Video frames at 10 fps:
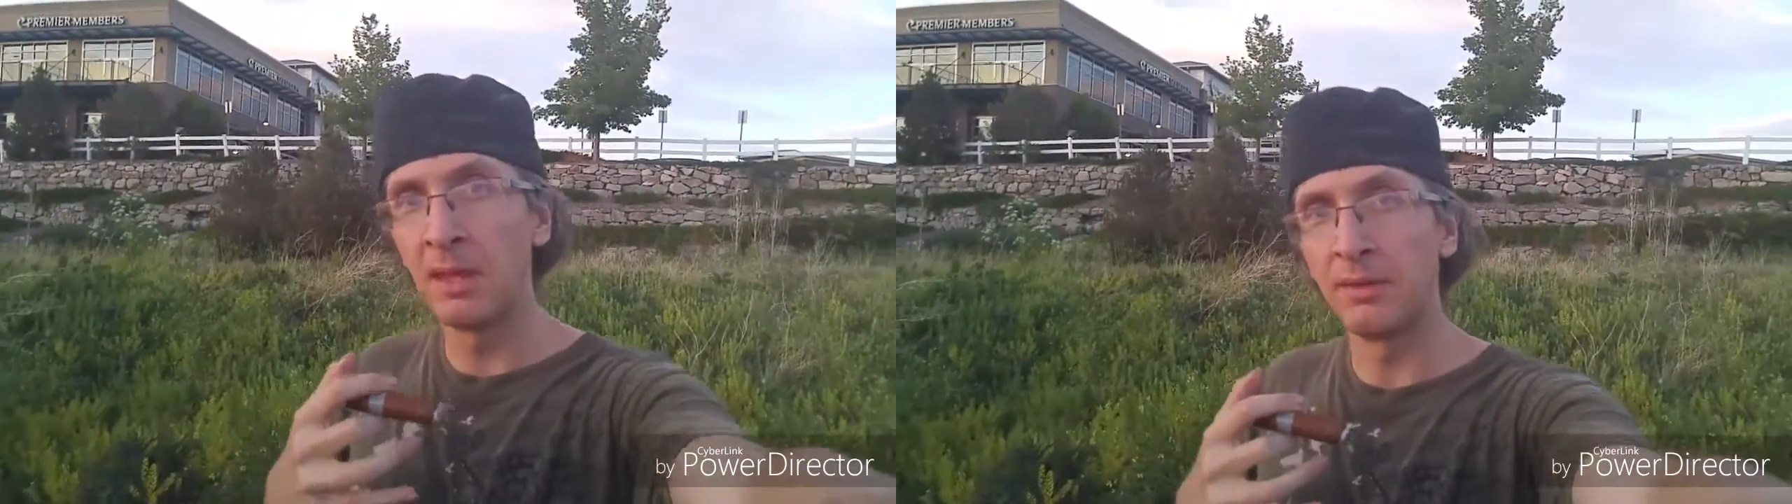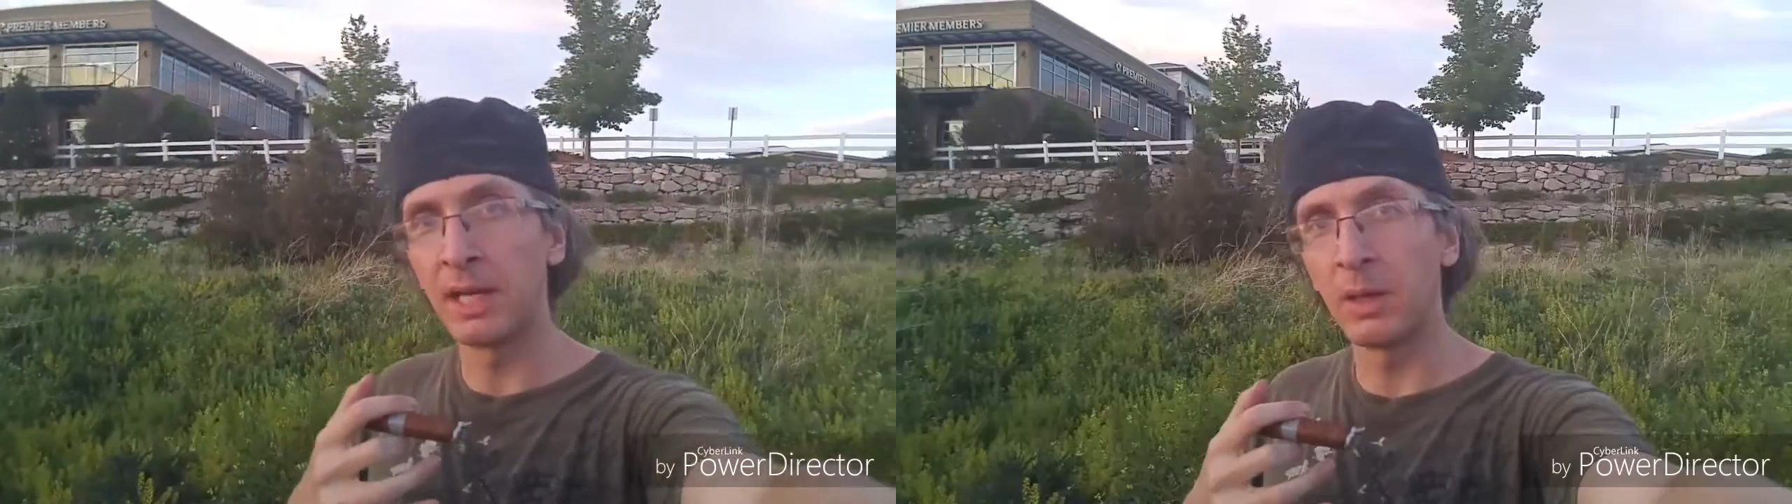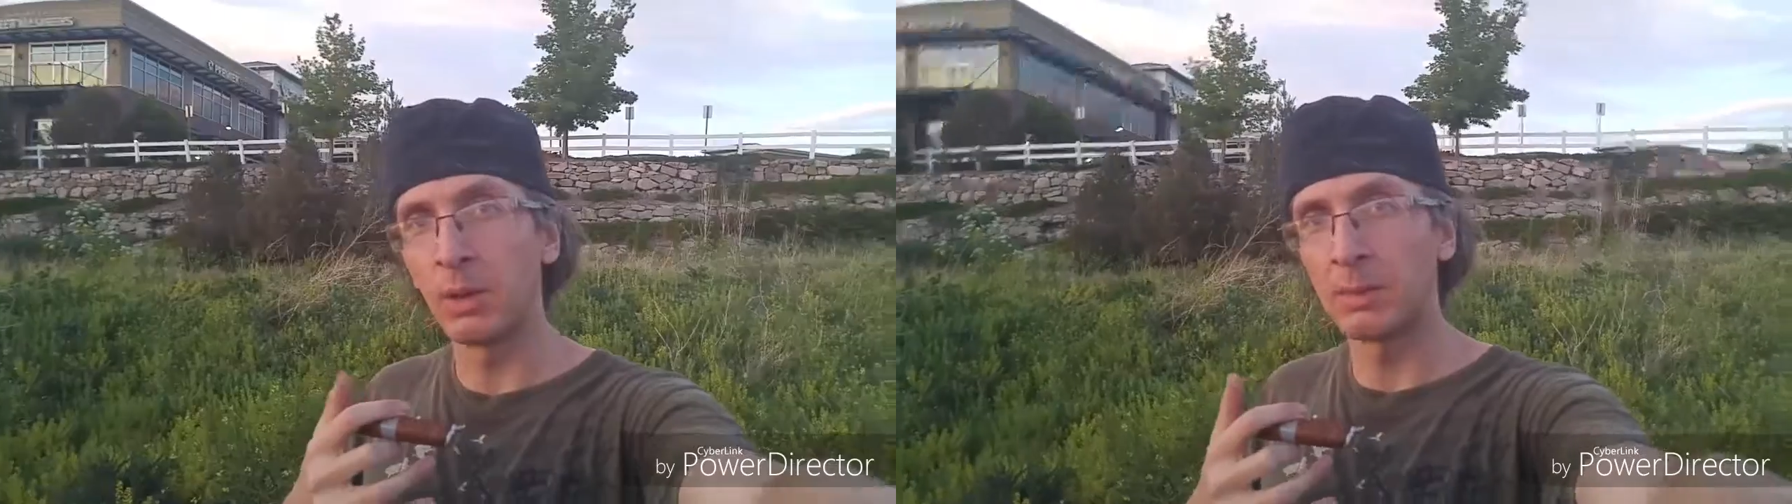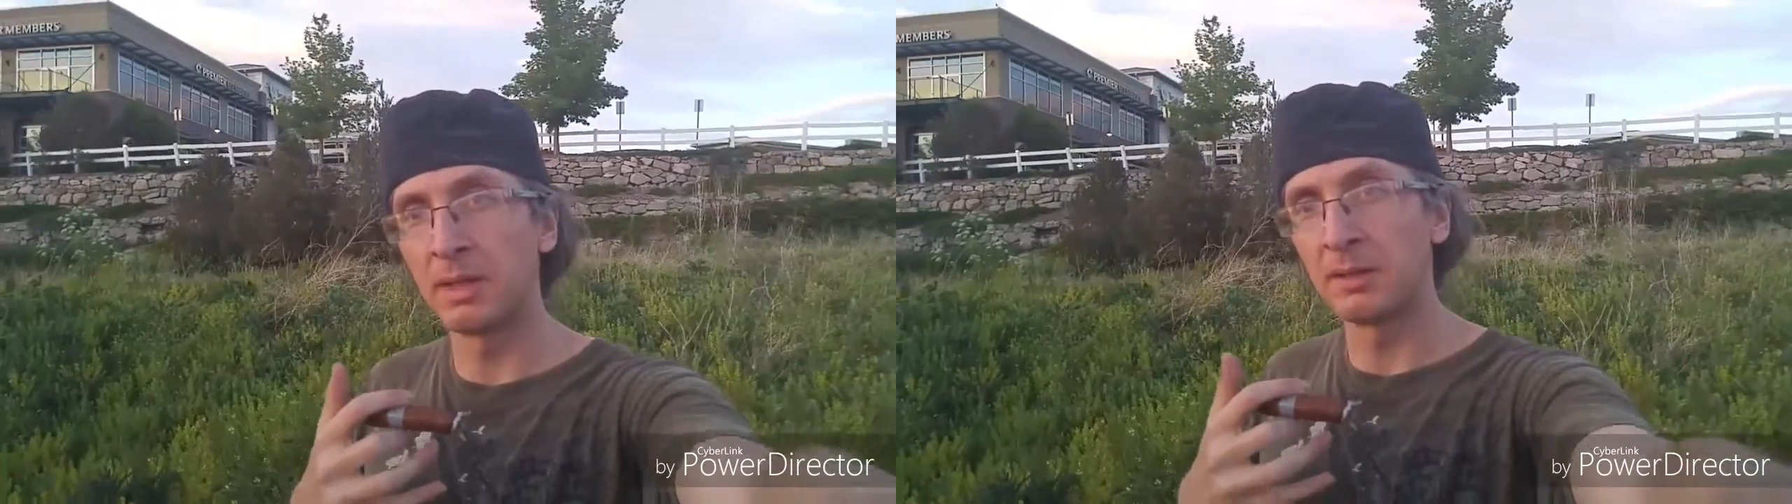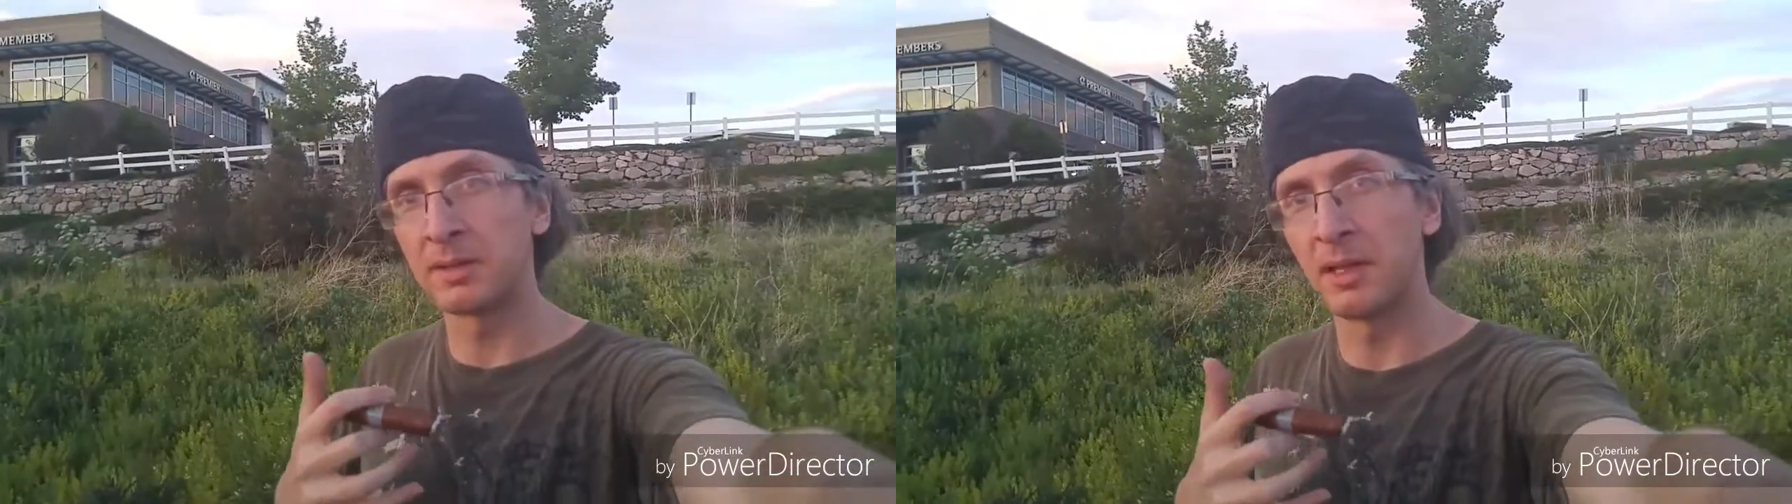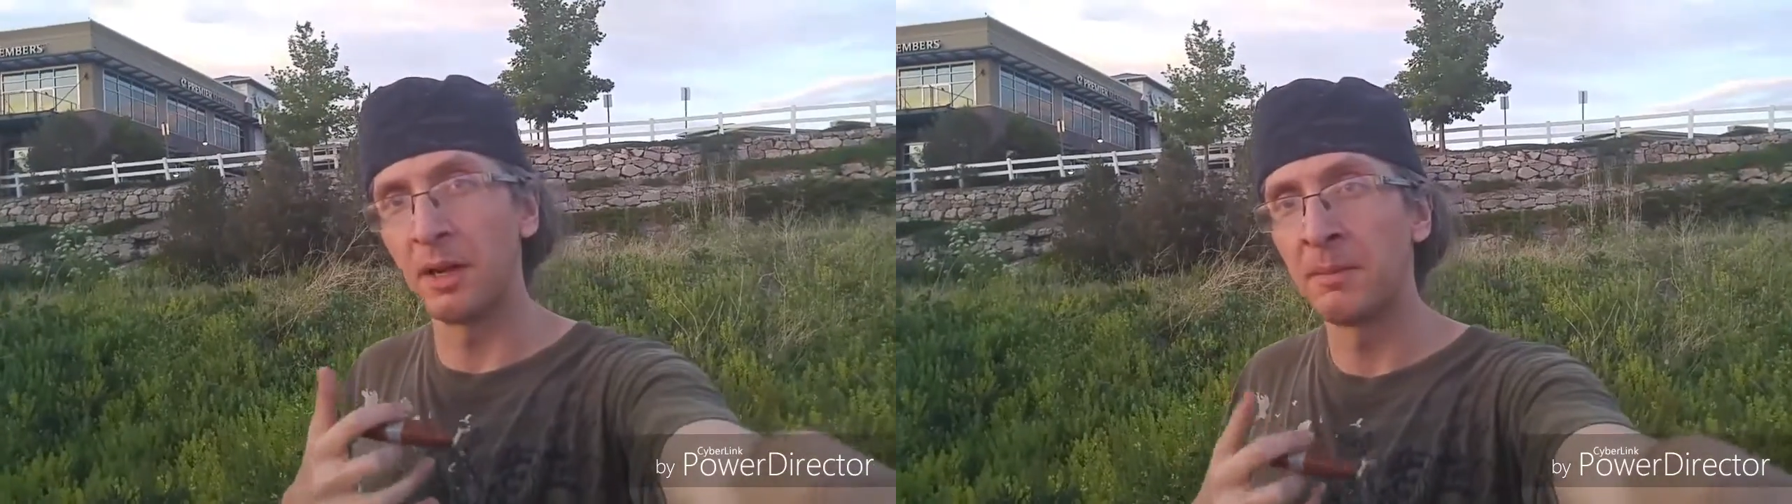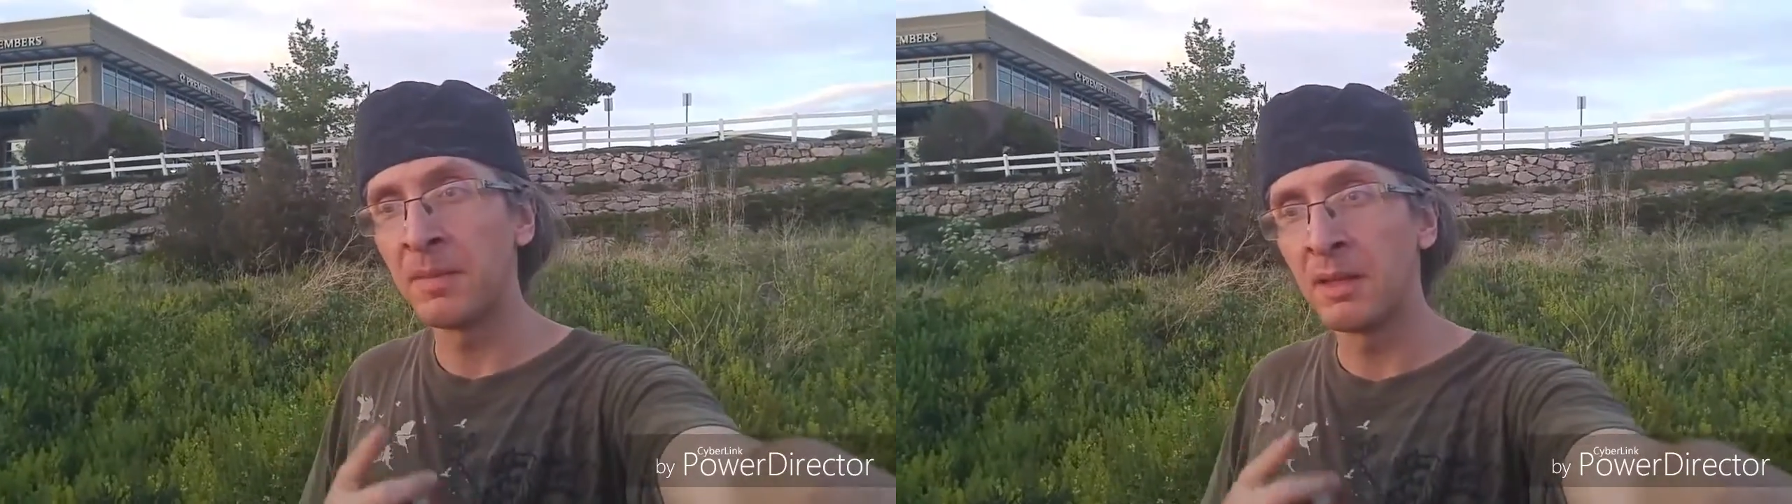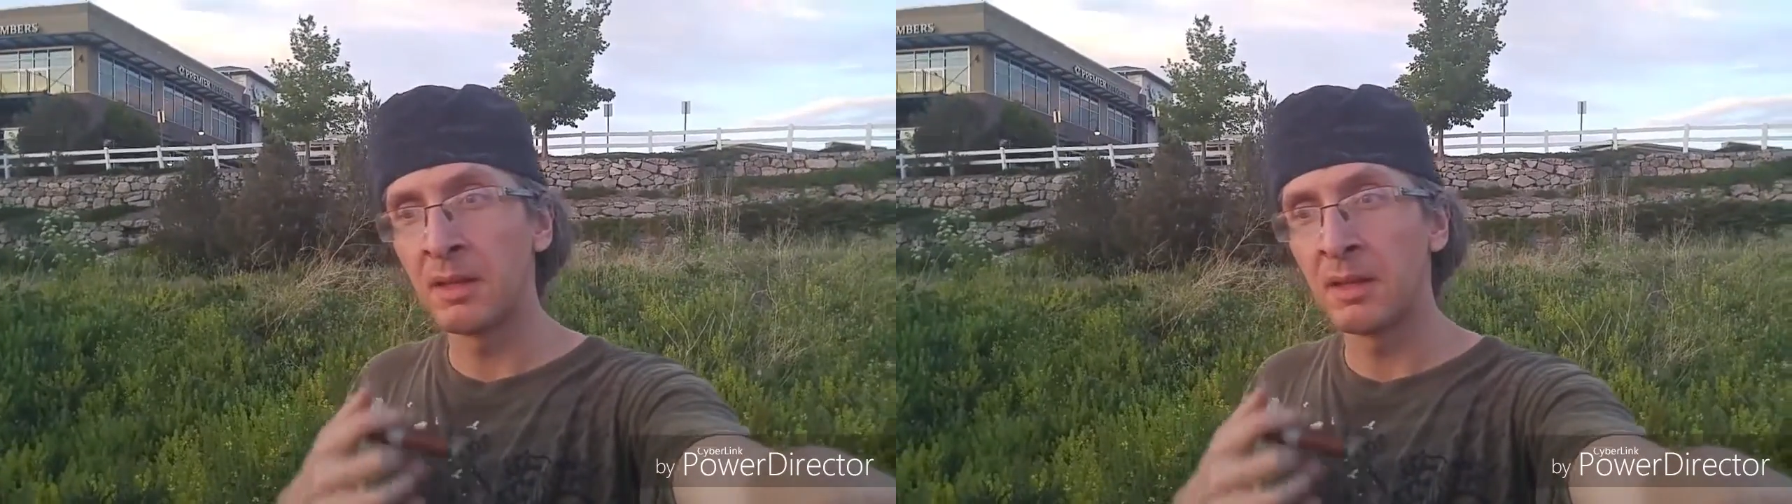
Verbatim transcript: inviting looking little cigar.